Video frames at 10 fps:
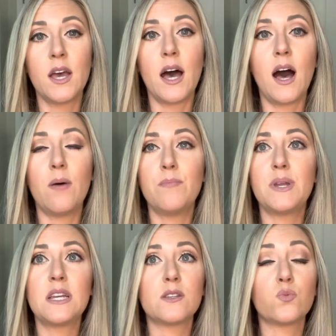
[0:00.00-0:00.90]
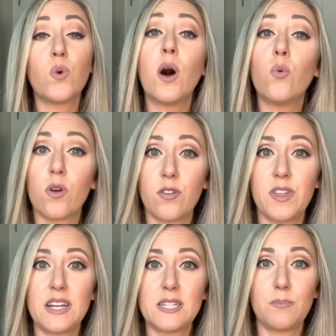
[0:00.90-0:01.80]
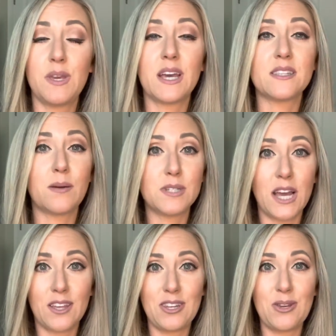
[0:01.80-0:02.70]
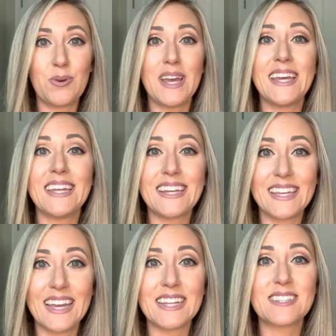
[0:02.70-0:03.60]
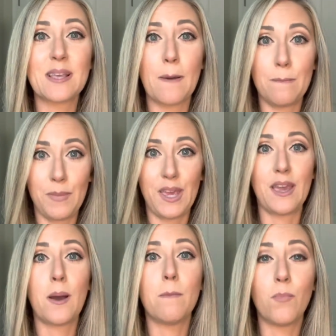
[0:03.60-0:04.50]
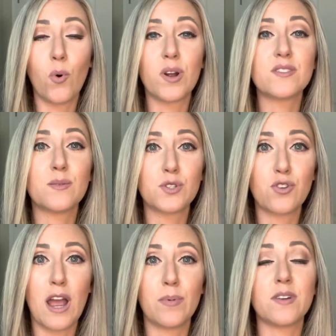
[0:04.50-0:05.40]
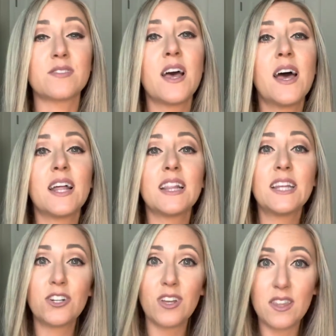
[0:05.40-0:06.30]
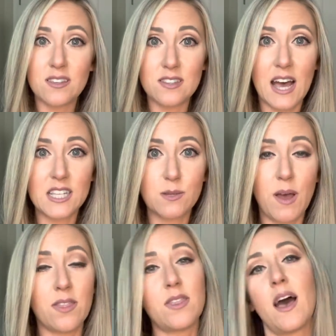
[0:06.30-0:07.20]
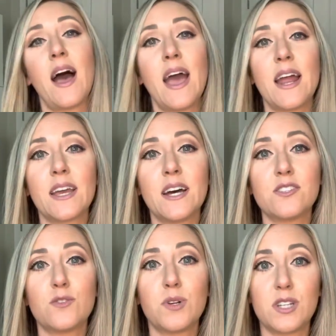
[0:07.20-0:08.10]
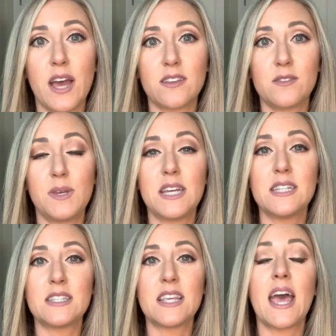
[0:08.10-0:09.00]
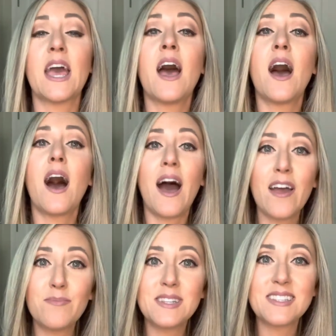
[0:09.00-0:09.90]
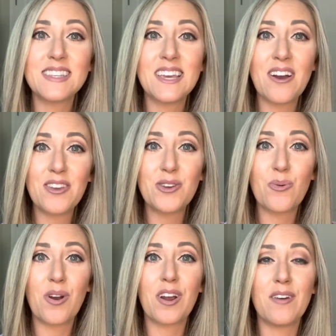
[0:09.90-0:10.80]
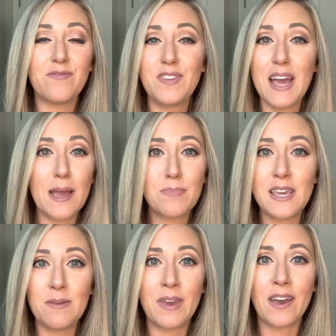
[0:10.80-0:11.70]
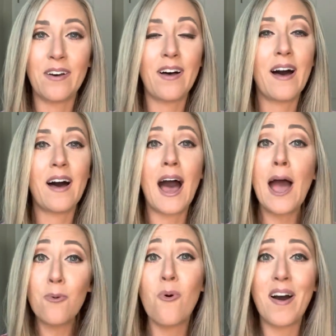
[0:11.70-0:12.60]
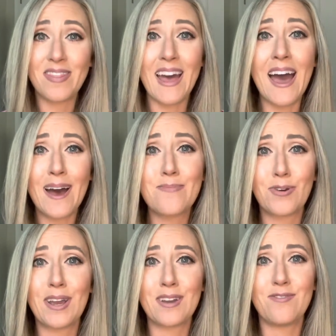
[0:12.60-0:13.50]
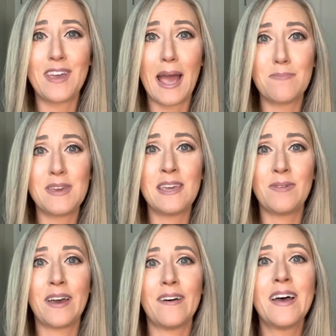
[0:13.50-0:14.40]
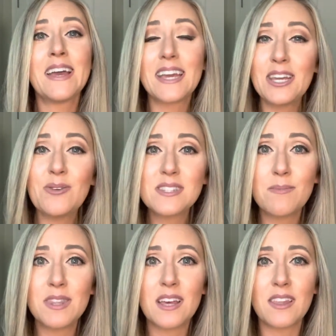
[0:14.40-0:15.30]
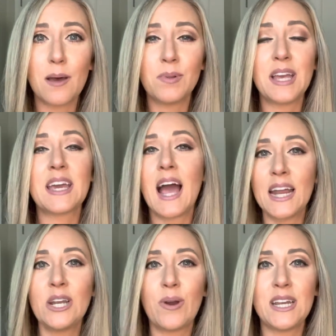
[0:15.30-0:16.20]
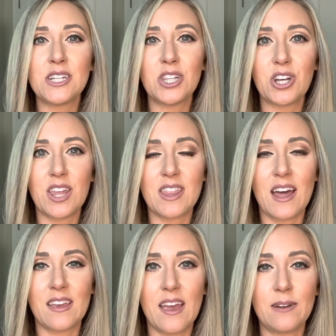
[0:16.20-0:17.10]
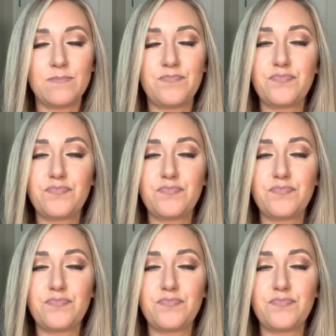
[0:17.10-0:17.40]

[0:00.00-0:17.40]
But it is well worth it because I'm telling you, it gets me more subscribers. Literally this last month, I had a customer text me and say, I've been seeing your VIP mail. I want that upgraded VIP mail. Can you send me the club link? I know I need to look at that again.